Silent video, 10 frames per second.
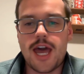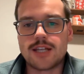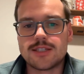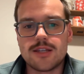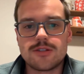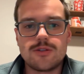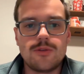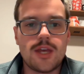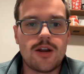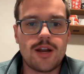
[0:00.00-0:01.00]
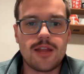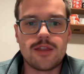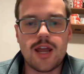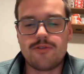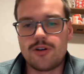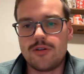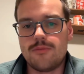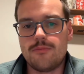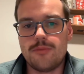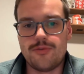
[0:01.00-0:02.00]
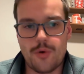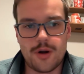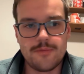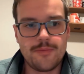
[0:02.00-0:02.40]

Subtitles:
access to the internet than ever before.